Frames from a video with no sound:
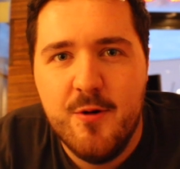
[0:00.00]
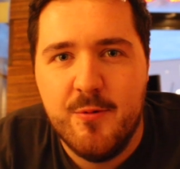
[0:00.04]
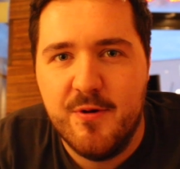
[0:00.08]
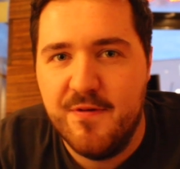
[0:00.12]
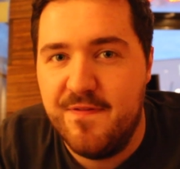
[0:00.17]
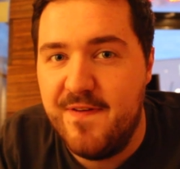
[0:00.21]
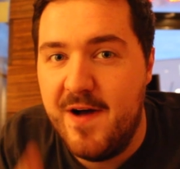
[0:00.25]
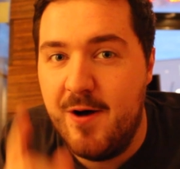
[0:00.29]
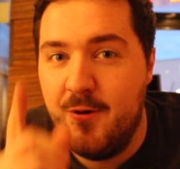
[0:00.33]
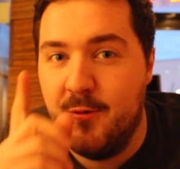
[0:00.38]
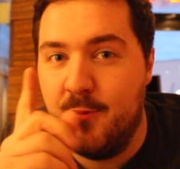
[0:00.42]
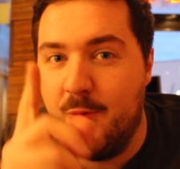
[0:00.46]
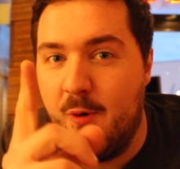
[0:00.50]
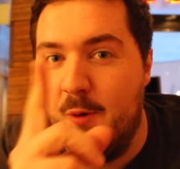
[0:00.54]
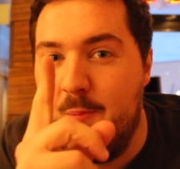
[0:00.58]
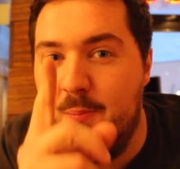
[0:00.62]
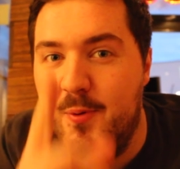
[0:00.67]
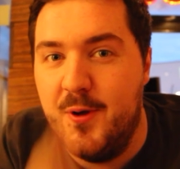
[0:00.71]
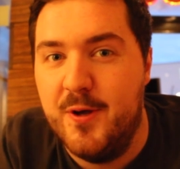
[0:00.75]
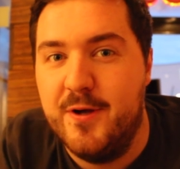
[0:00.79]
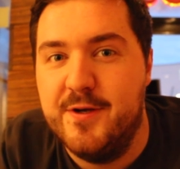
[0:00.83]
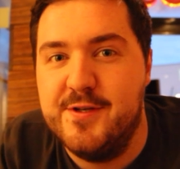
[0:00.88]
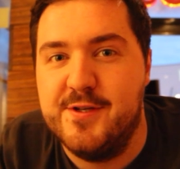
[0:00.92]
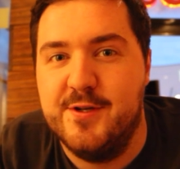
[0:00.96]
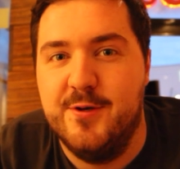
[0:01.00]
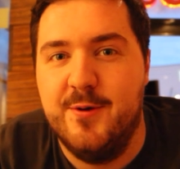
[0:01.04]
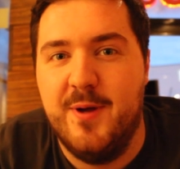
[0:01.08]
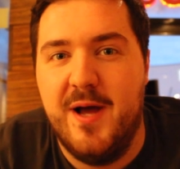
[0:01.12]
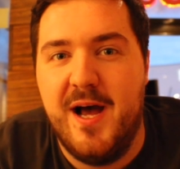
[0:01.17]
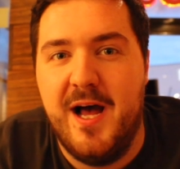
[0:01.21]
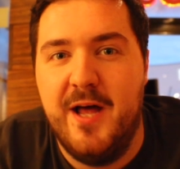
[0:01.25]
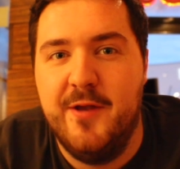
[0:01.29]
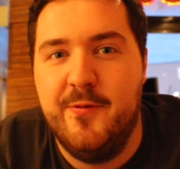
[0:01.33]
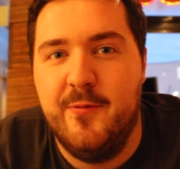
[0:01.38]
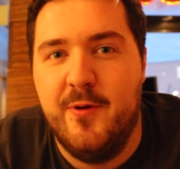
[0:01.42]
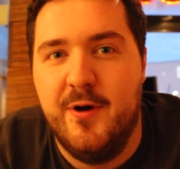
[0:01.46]
We found one person who
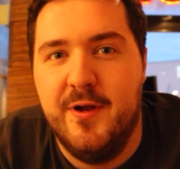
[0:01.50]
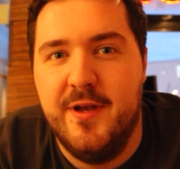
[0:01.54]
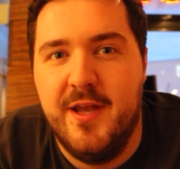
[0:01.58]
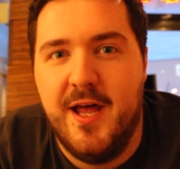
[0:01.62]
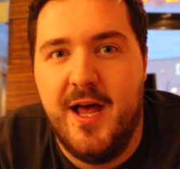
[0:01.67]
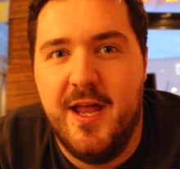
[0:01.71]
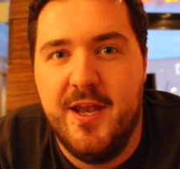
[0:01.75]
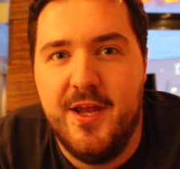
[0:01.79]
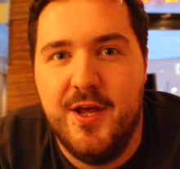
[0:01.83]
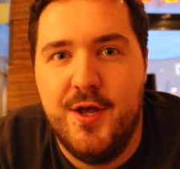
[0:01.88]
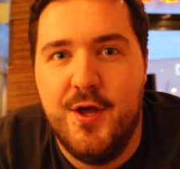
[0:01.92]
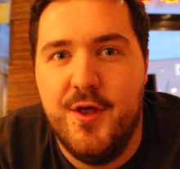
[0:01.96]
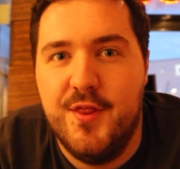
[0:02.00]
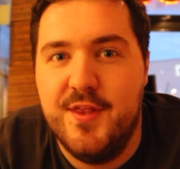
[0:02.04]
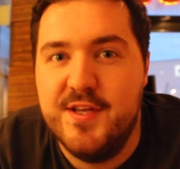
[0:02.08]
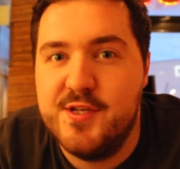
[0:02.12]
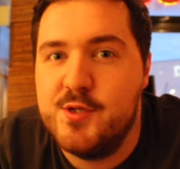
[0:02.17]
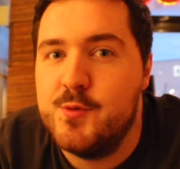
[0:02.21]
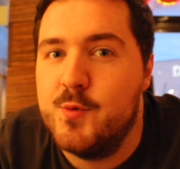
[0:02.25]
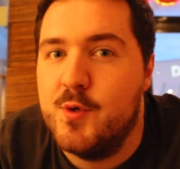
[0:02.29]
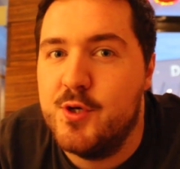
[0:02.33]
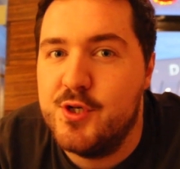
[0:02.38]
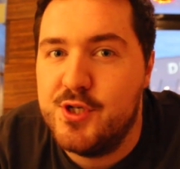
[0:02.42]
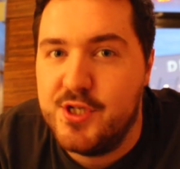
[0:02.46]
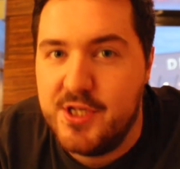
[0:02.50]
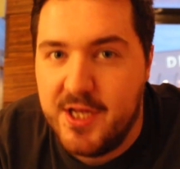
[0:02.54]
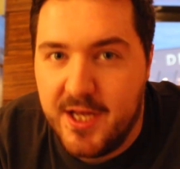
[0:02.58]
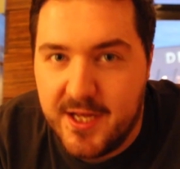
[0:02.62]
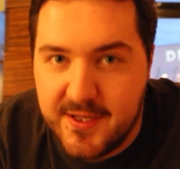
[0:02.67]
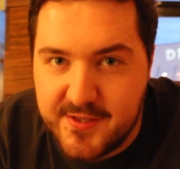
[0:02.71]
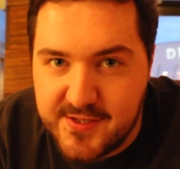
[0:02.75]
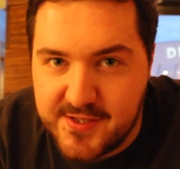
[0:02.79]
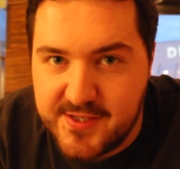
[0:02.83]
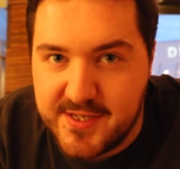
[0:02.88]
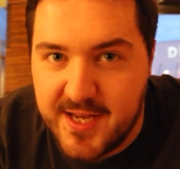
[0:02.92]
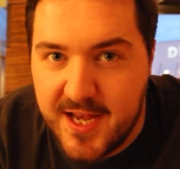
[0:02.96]
had one, and uh, this is what she
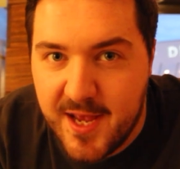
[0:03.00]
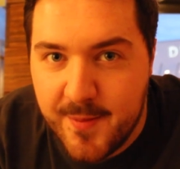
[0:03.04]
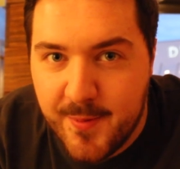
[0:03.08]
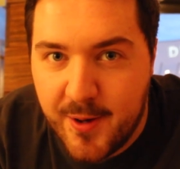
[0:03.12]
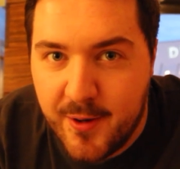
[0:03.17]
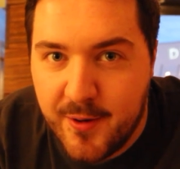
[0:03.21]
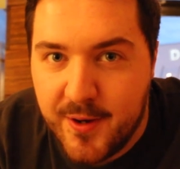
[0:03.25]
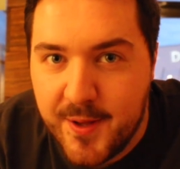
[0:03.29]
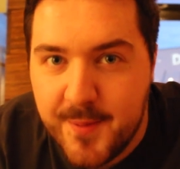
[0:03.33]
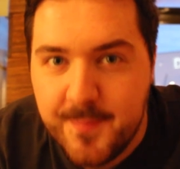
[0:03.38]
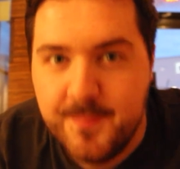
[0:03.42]
had to say about